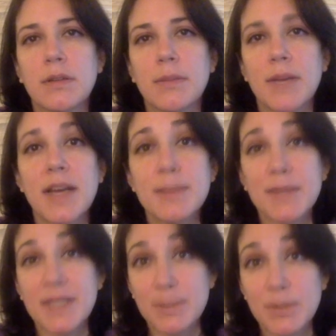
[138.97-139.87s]
My
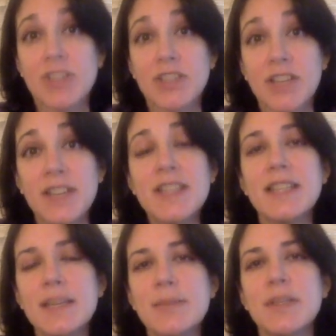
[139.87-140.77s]
husband is British, and
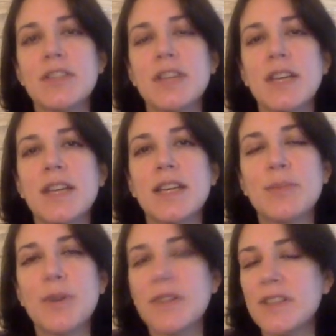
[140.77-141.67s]
this image
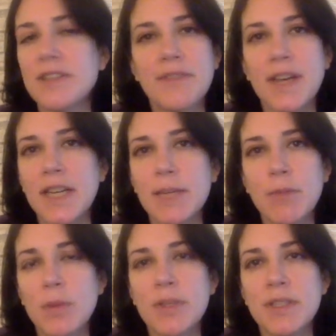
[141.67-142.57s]
is one of the defining
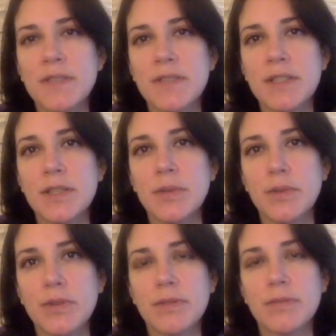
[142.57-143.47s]
moments of his
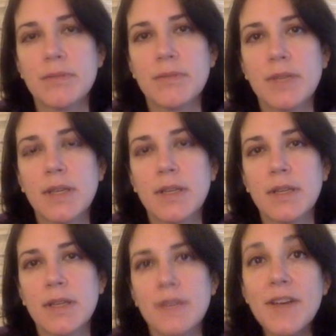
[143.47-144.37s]
youth.
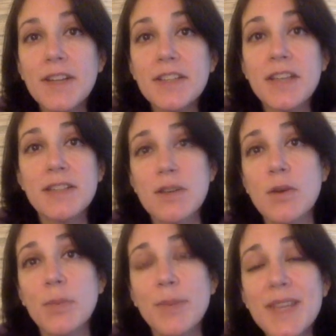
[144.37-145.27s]
It felt as
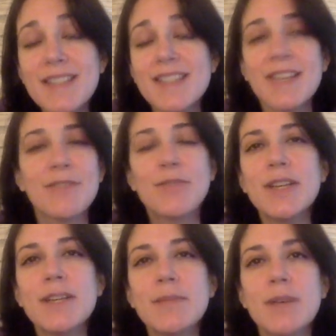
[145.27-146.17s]
though peace and
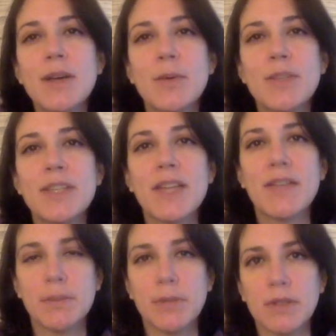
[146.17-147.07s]
freedom was
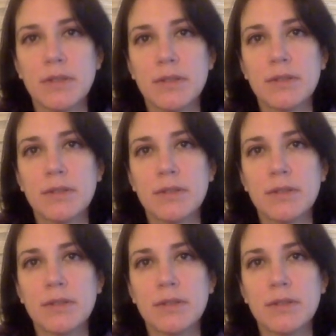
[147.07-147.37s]
inevitable.